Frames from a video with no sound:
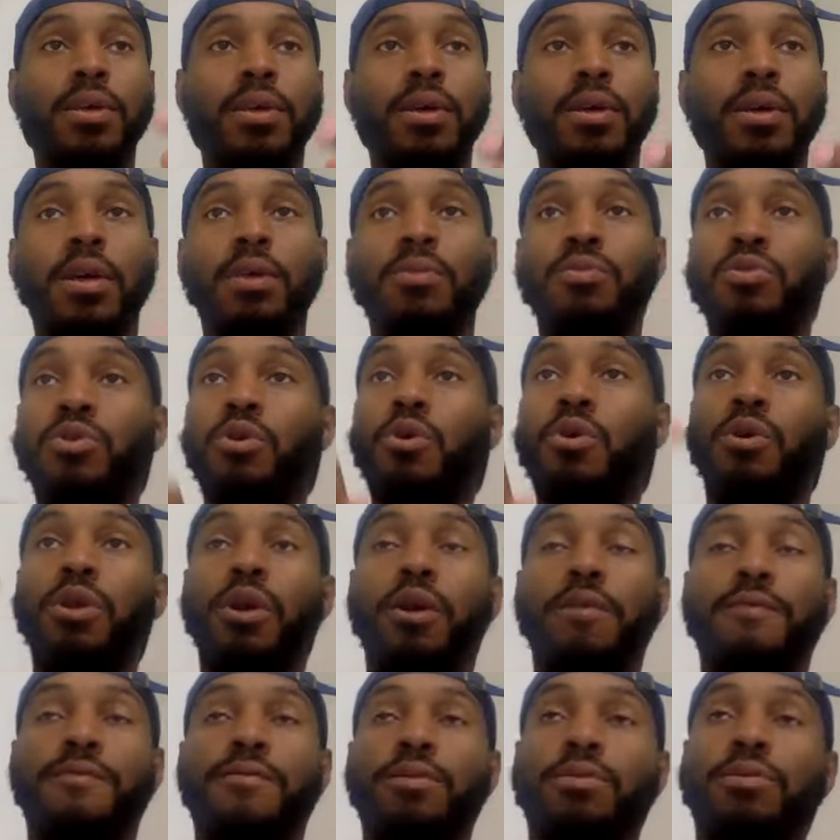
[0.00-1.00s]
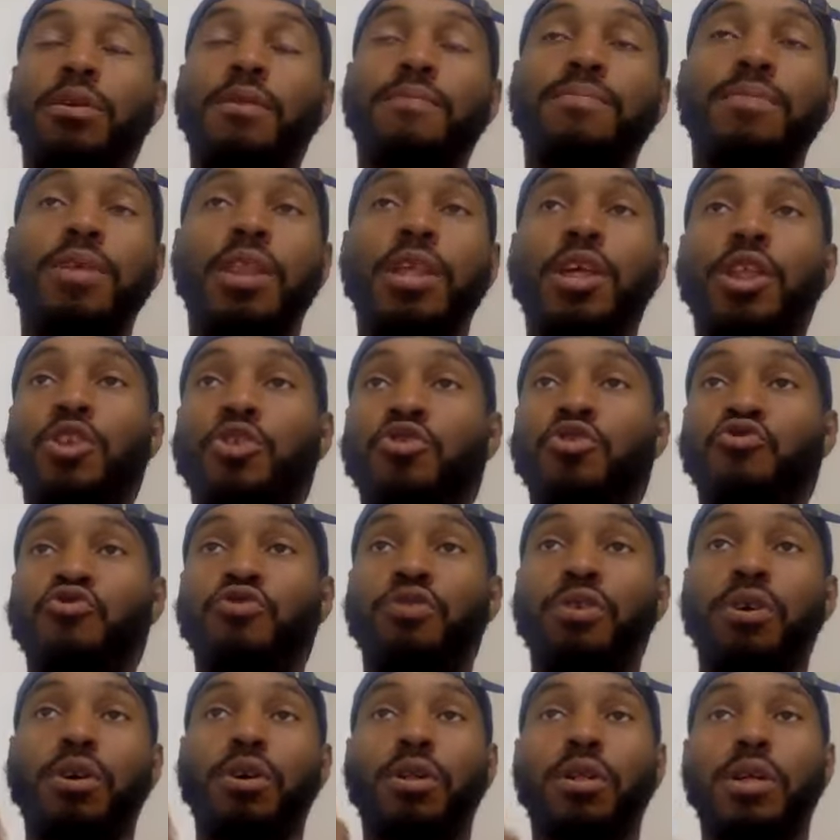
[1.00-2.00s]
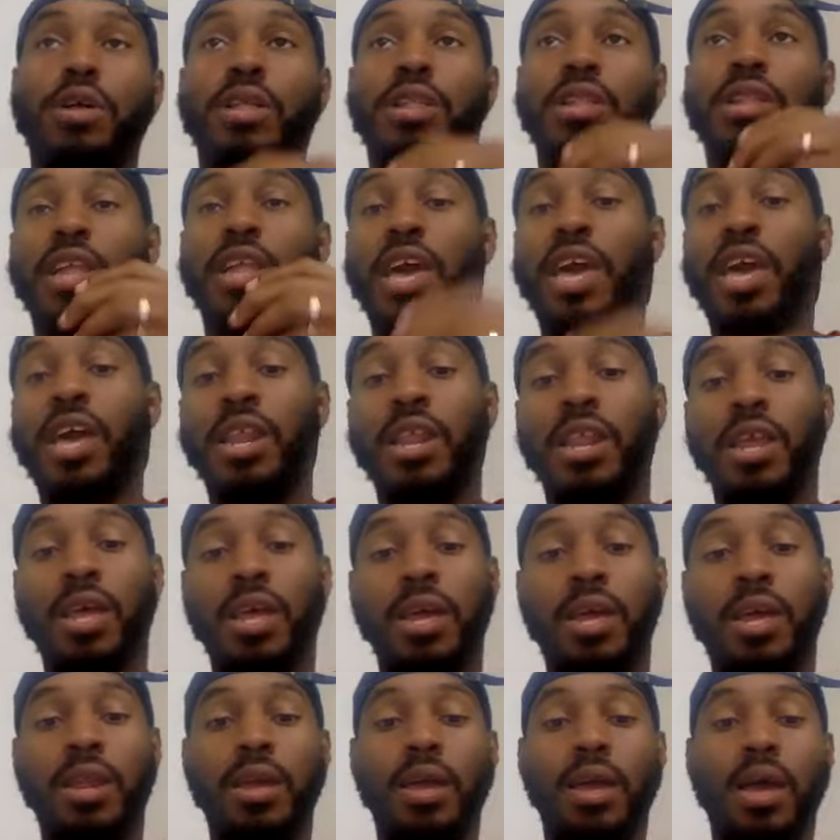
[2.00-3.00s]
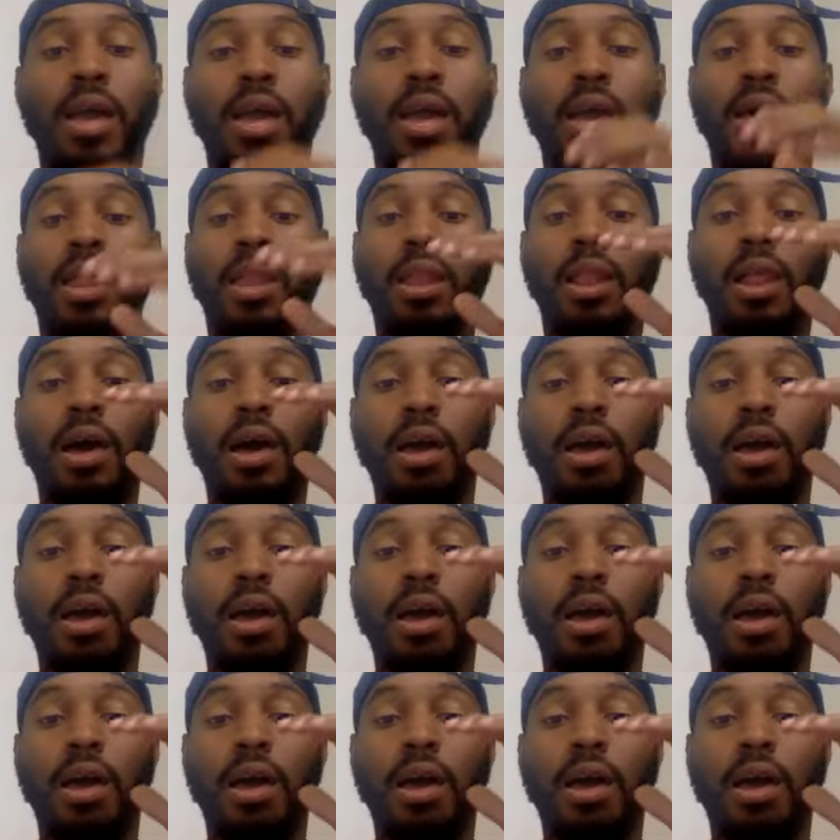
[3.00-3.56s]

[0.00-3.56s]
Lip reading: he was going up for something in the drill. He landed and like.